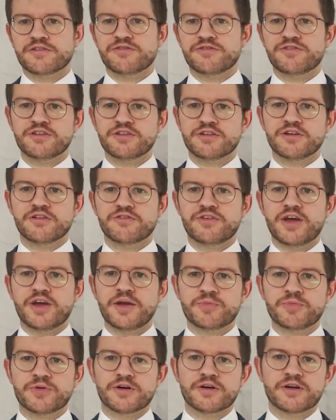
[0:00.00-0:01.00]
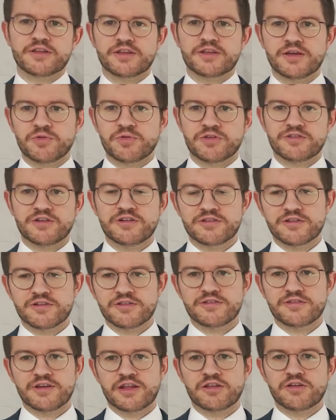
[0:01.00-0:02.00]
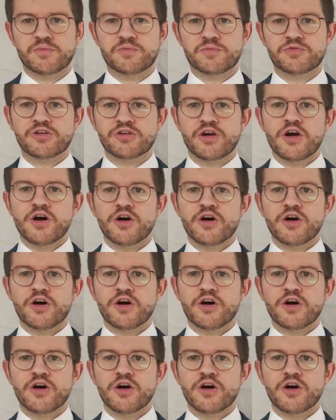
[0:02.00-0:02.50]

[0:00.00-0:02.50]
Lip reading: physical vapor deposition setups